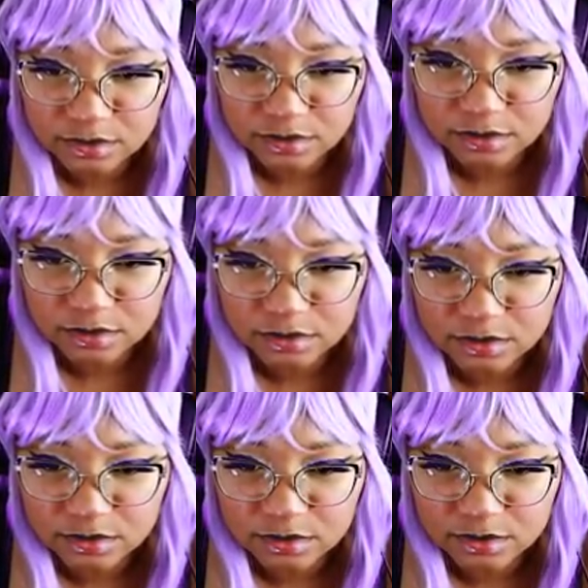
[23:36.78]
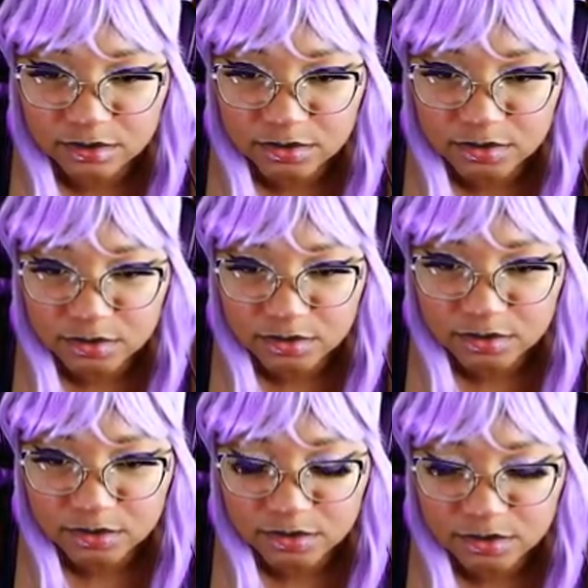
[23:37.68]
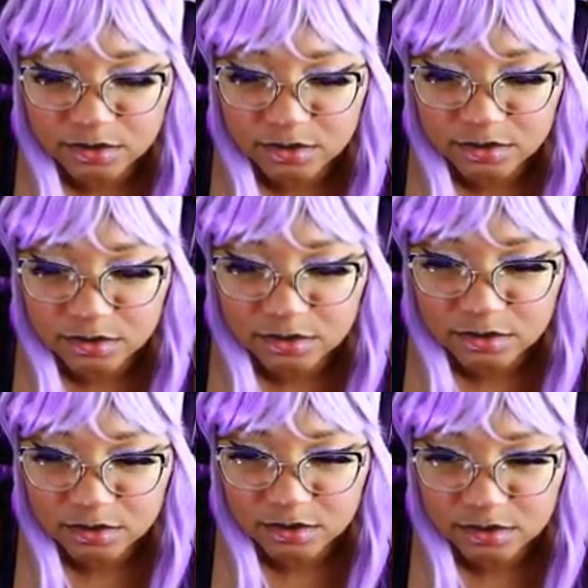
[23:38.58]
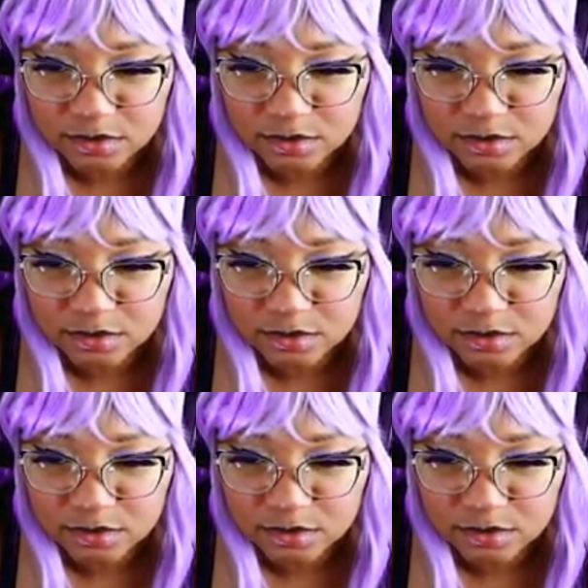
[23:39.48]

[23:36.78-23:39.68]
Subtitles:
[no speech]